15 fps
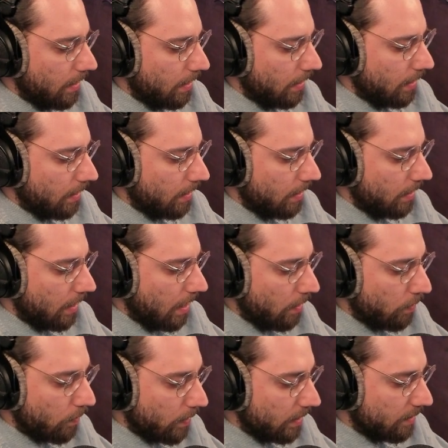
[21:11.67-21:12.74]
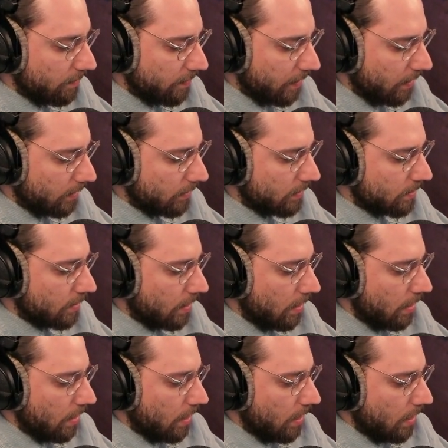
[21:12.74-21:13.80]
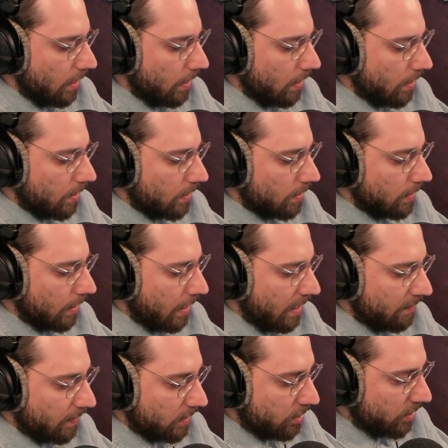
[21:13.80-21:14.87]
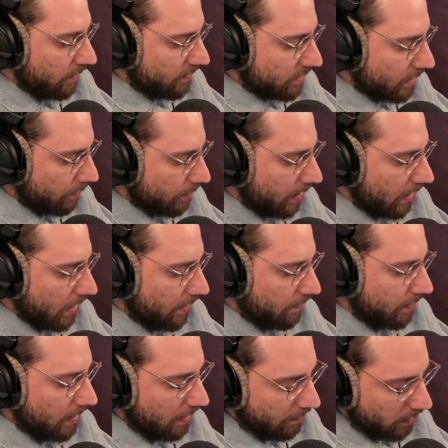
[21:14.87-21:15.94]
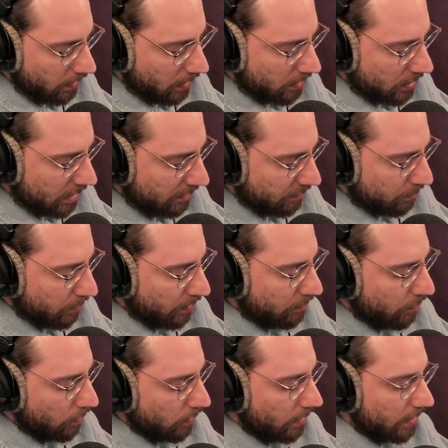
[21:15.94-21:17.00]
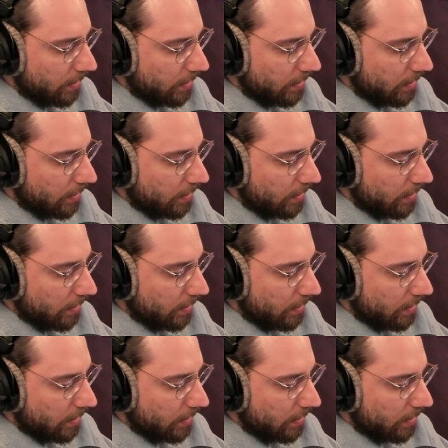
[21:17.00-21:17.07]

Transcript: I really felt that I've achieved something I've never achieved before.